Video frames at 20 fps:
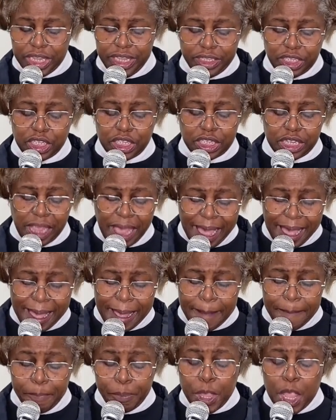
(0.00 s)
It's
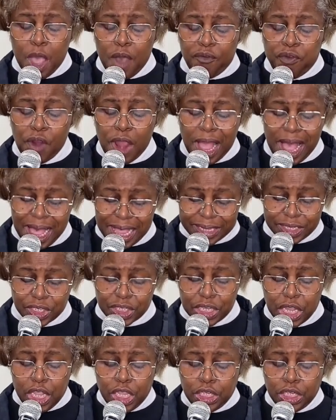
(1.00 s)
time for us